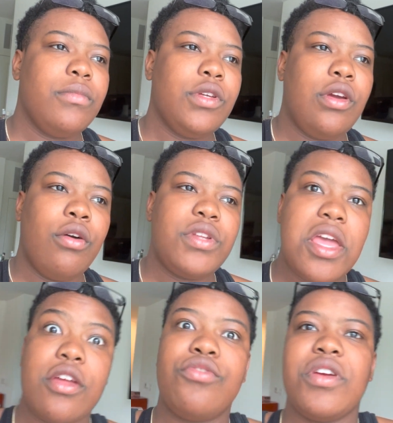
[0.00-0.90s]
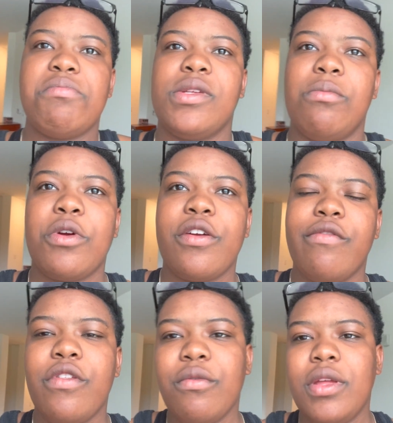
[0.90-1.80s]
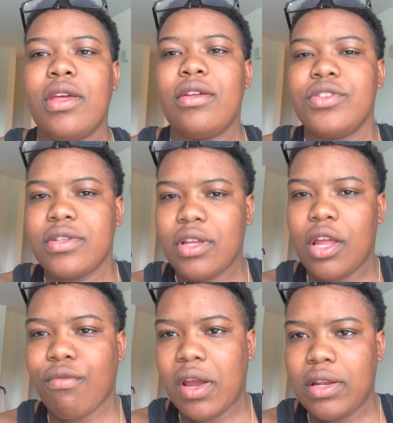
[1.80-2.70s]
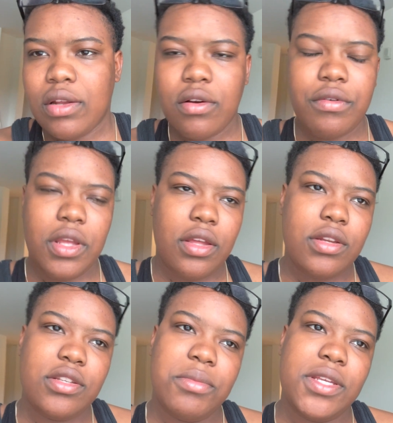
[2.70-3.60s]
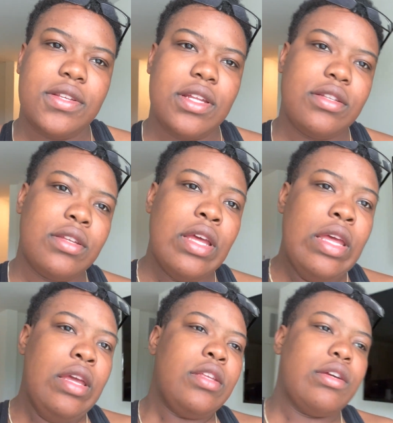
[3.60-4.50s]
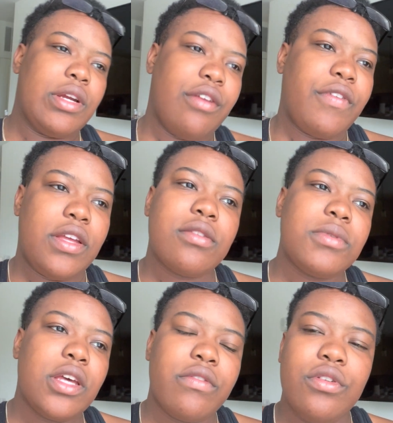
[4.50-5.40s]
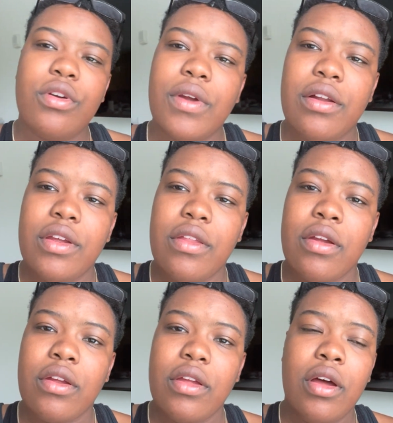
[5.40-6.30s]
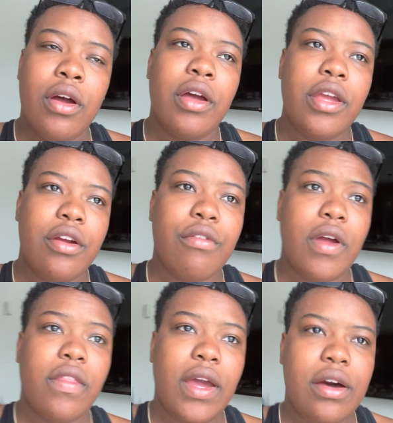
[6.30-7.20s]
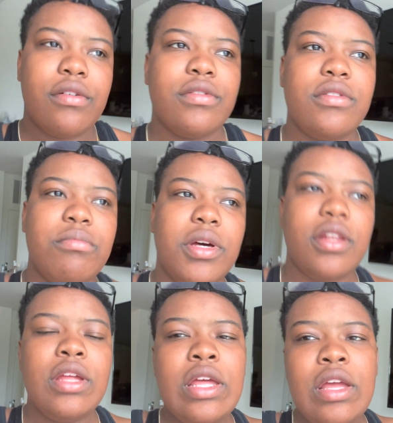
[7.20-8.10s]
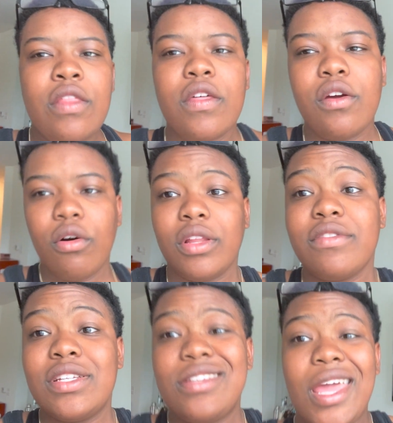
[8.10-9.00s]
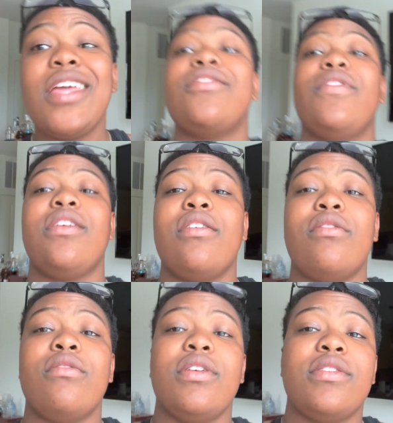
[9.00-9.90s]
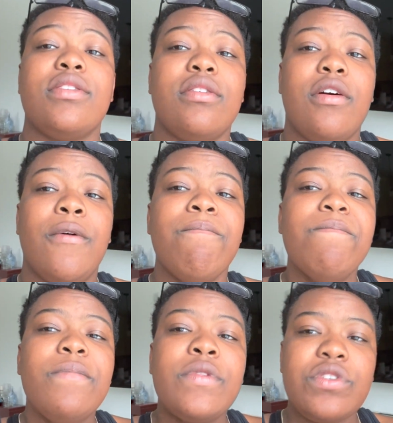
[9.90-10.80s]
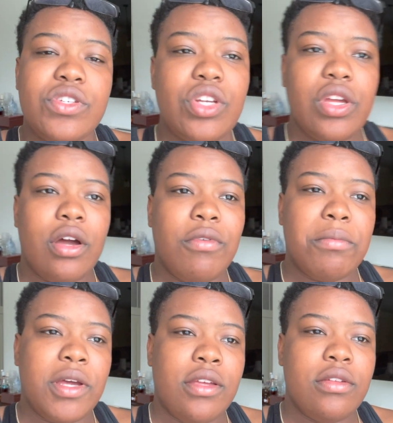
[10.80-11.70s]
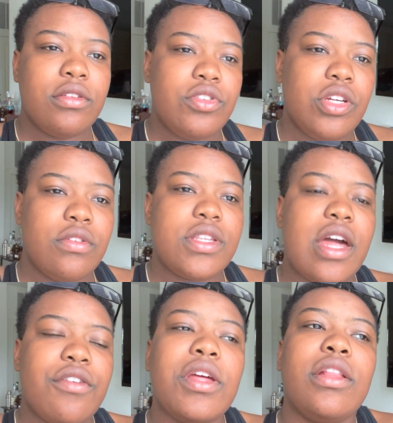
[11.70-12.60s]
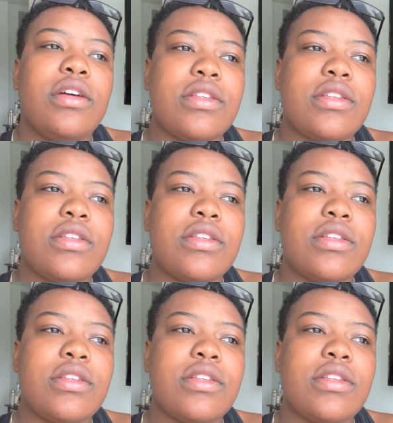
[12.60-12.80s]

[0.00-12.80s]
go take a trip somewhere for the weekend just to get rained in all weekend. Doesn't make sense. So we're gonna find some stuff to do around here around the house. But the goal of today's video is to just show y'all what my chill Saturday looks